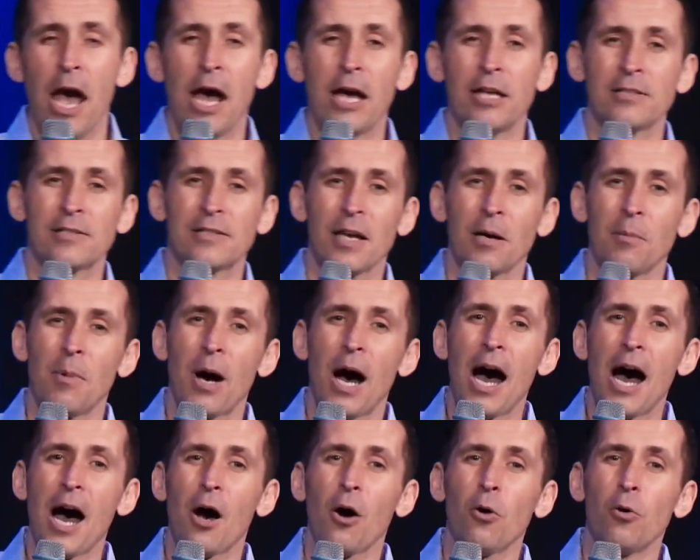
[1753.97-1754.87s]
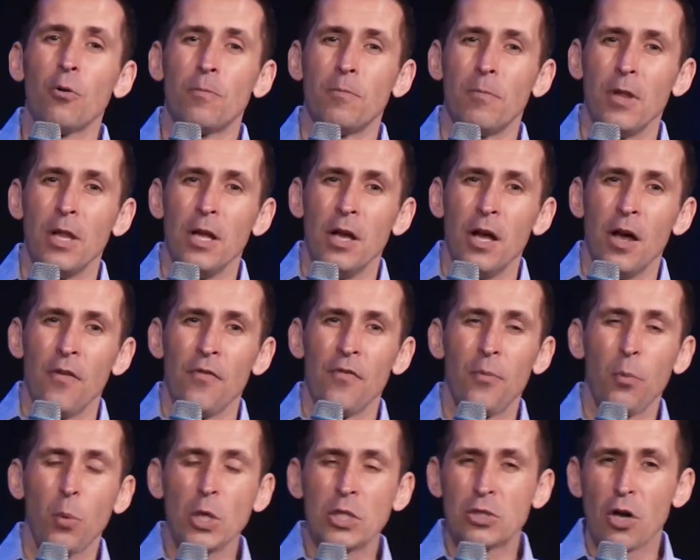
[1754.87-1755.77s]
And somehow
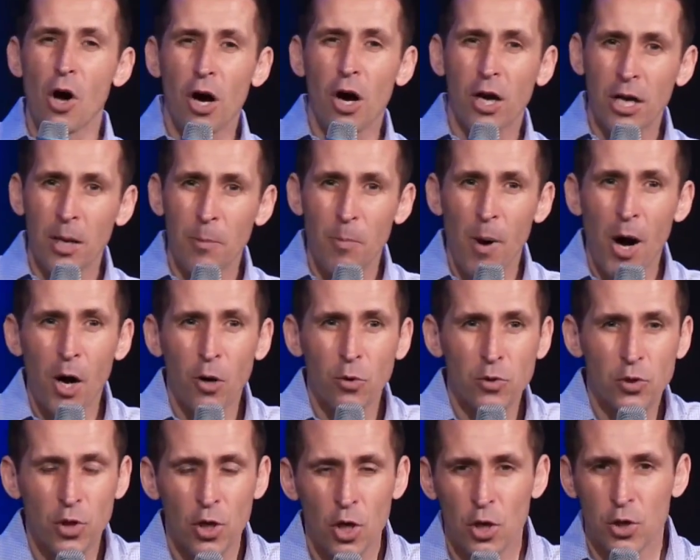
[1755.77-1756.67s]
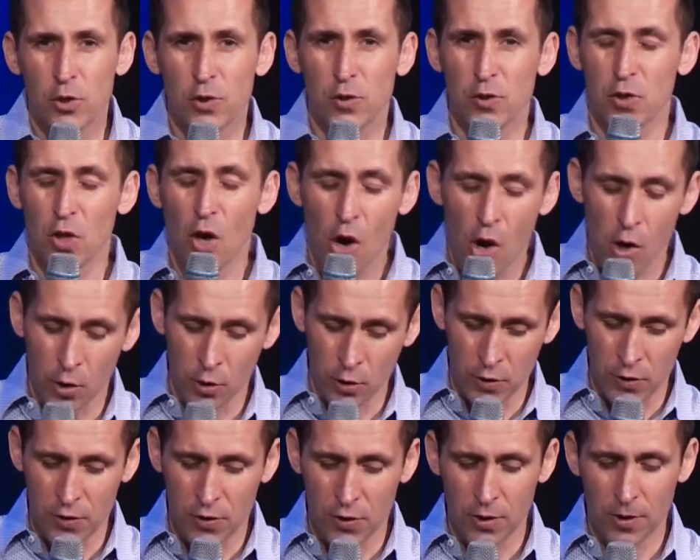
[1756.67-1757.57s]
we talk about
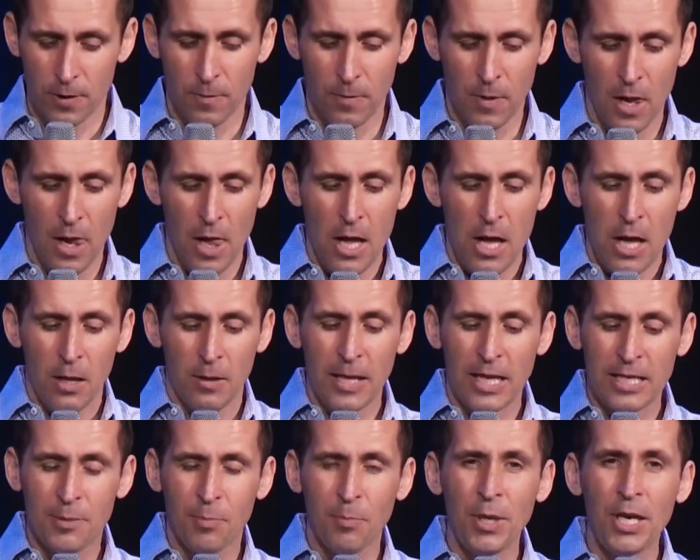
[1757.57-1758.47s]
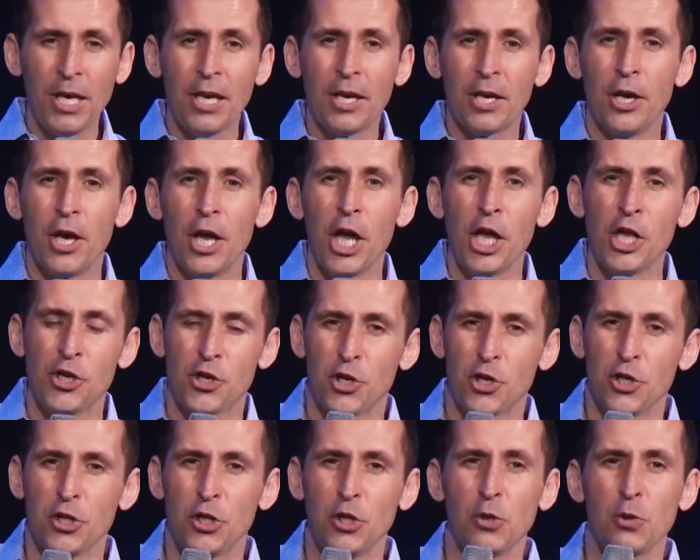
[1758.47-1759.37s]
songs. Let me
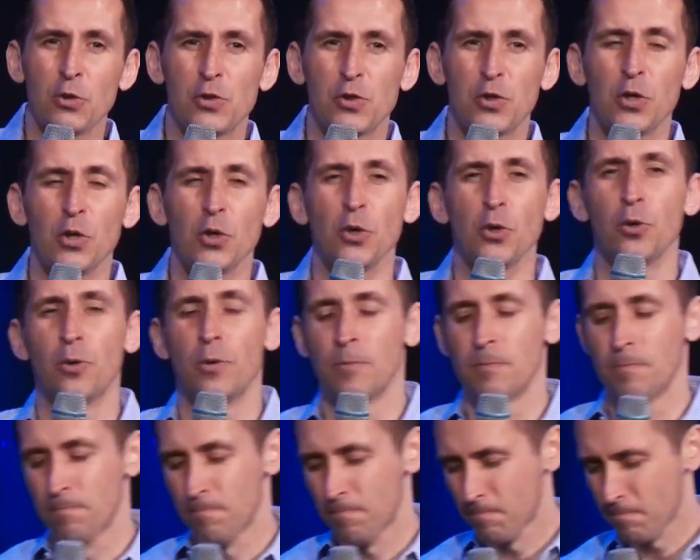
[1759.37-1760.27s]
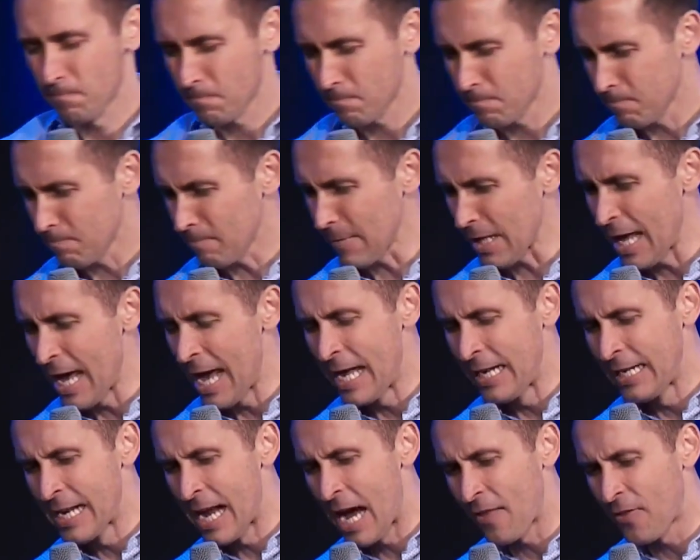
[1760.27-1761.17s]
introduce you
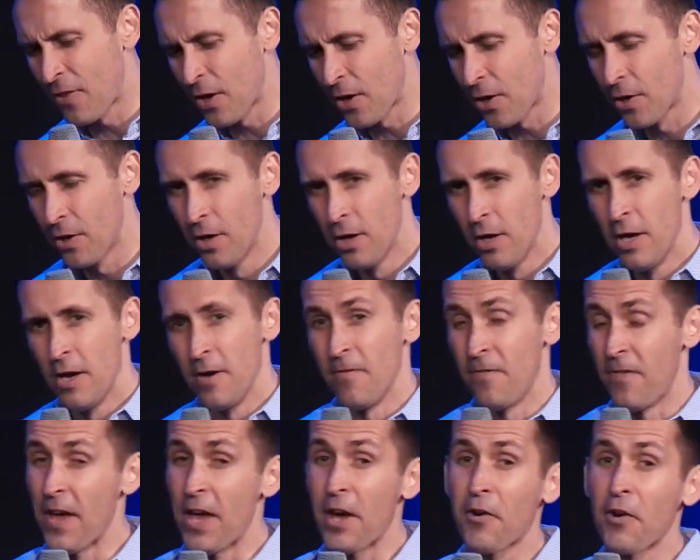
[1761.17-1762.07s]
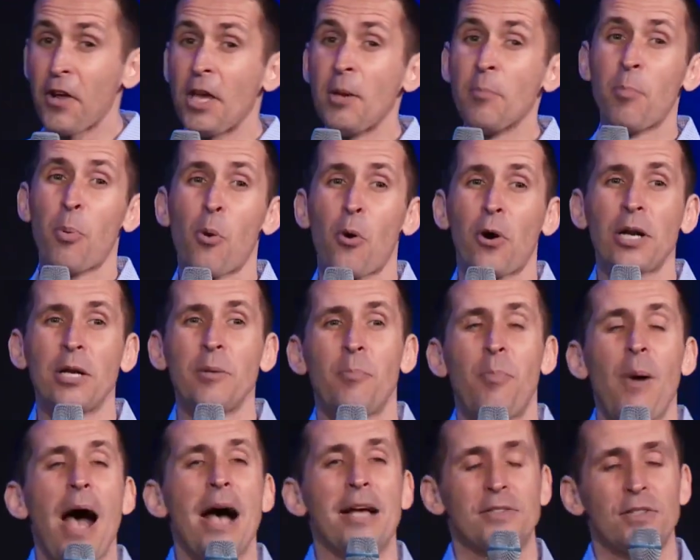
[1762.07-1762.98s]
another very
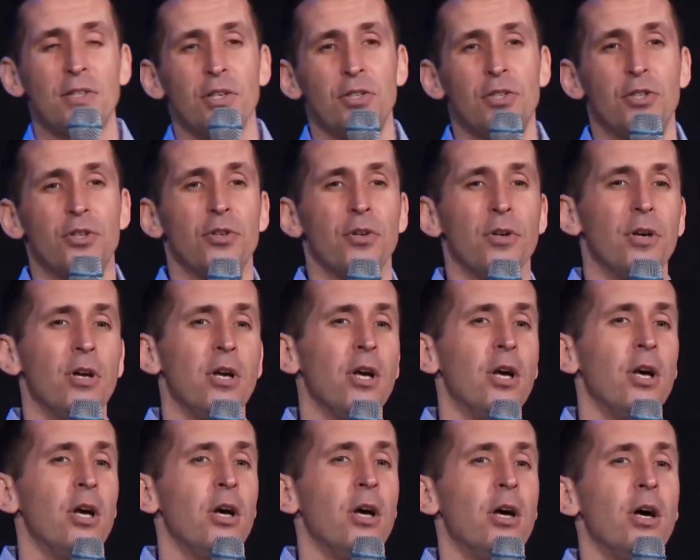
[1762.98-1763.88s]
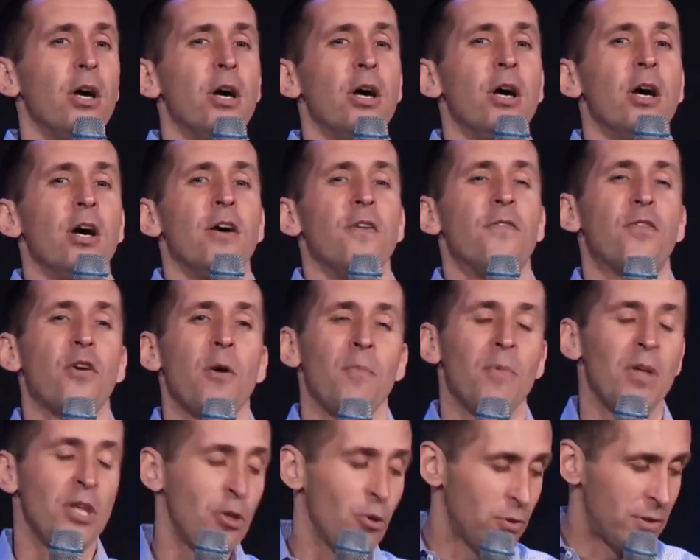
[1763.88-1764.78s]
important passage
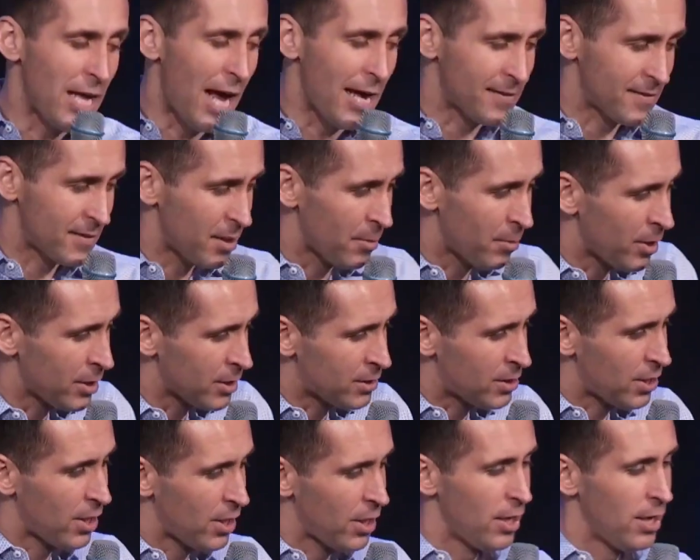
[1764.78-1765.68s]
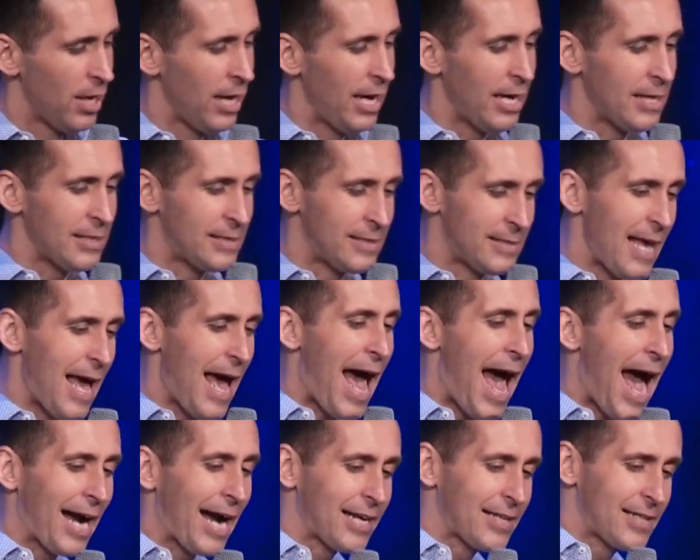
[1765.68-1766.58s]
from the New Testament. It's
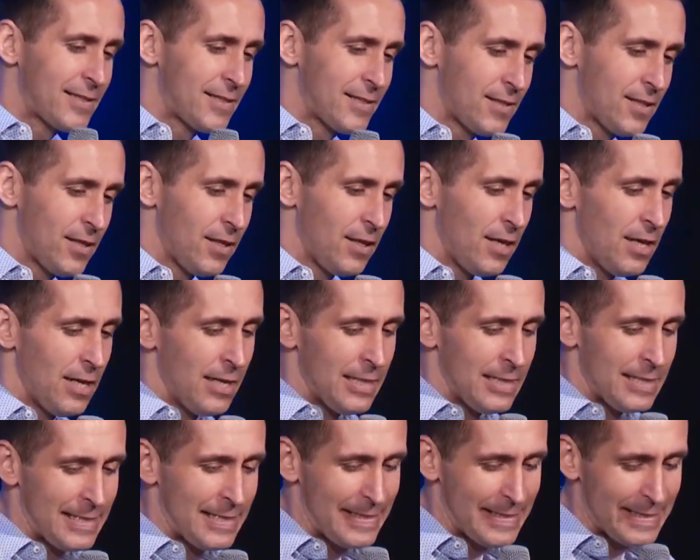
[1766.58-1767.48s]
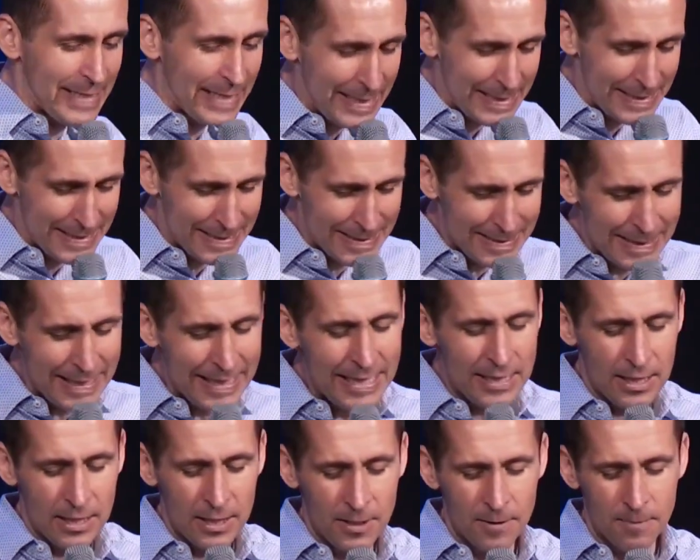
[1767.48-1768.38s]
Acts
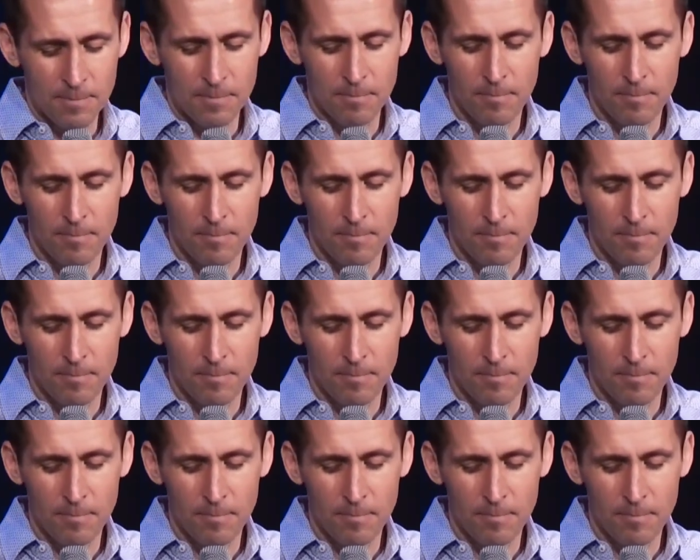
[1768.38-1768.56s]
16.